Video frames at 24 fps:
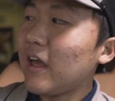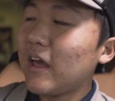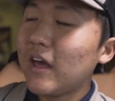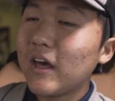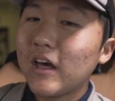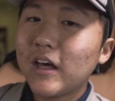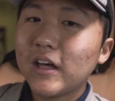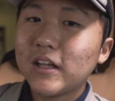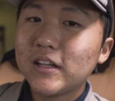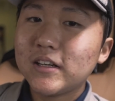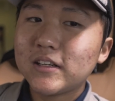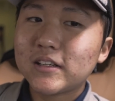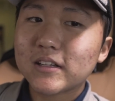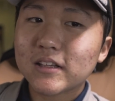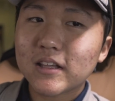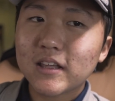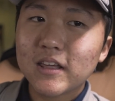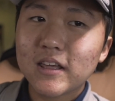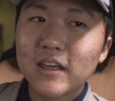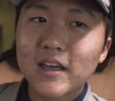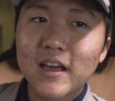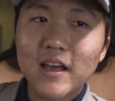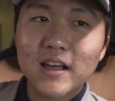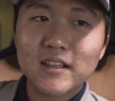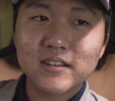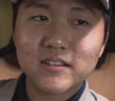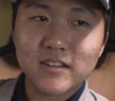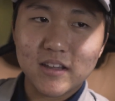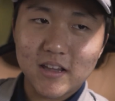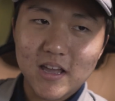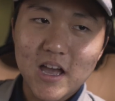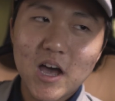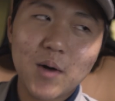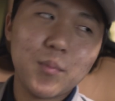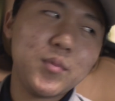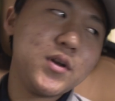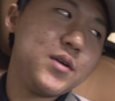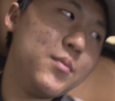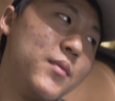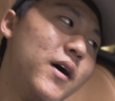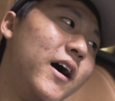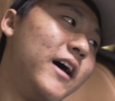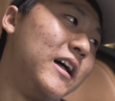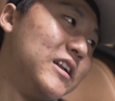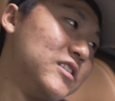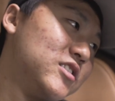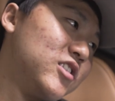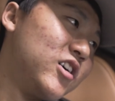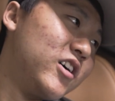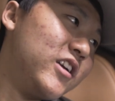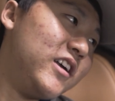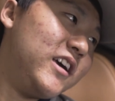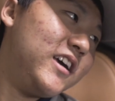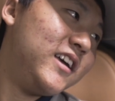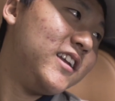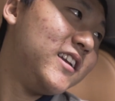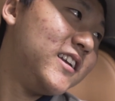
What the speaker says: And it has like how many miles on it?